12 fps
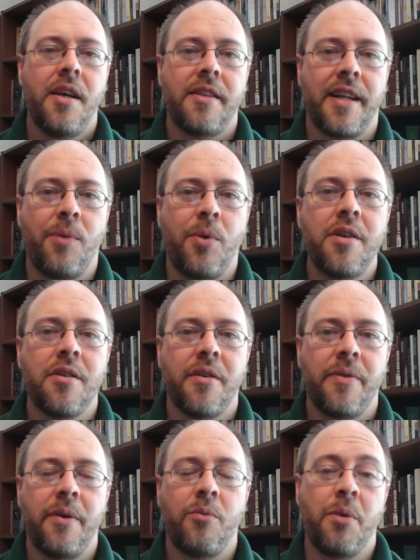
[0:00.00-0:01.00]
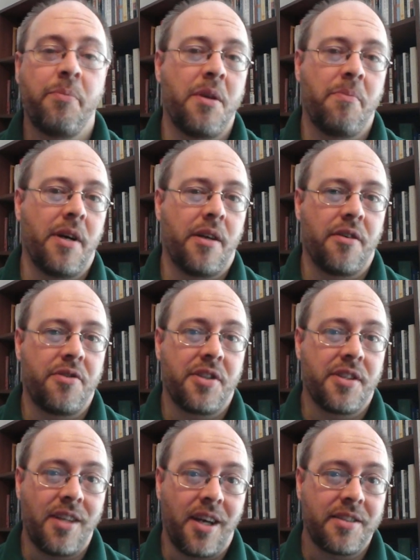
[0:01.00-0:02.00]
that I wonder if it would be better
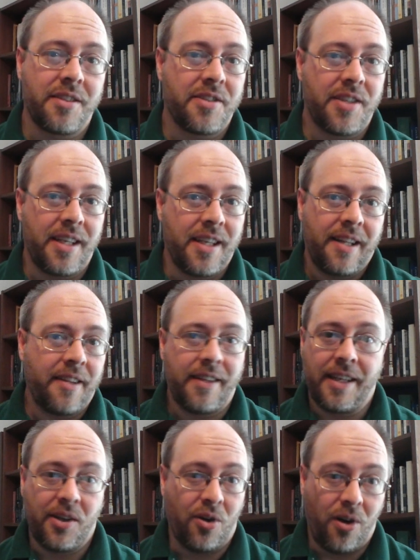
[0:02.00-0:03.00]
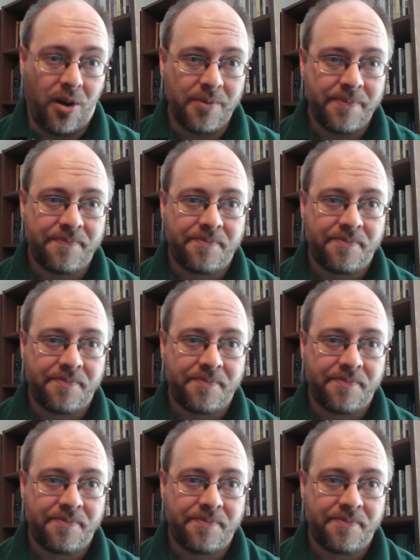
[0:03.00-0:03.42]
just not to say anything at all.